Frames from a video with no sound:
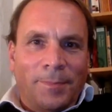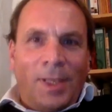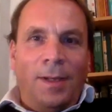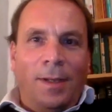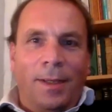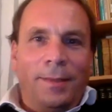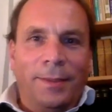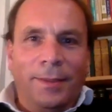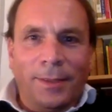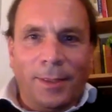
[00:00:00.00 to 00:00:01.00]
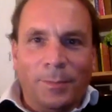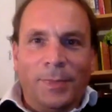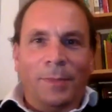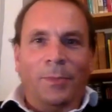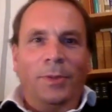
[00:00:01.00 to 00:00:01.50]
Ah, I think
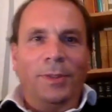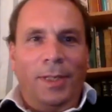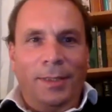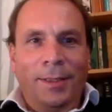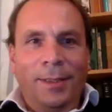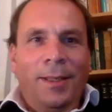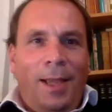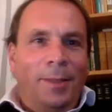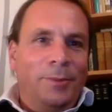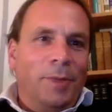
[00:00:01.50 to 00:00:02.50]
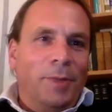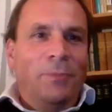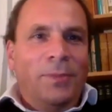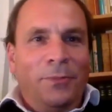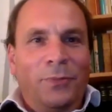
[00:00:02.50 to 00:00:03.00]
I'm I'm online. I,
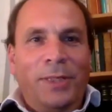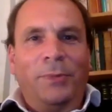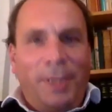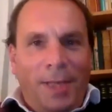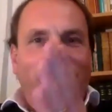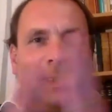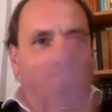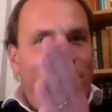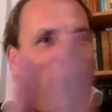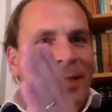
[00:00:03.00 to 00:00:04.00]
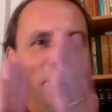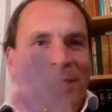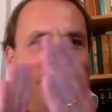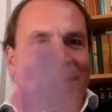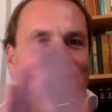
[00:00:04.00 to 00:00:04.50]
am afraid we can't clap, but let
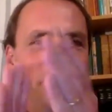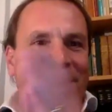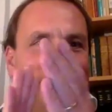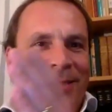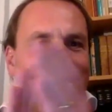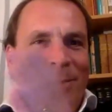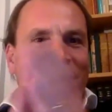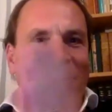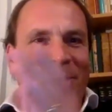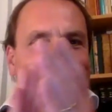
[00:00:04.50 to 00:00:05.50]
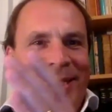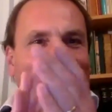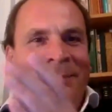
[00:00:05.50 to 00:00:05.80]
me clap at least symbolically.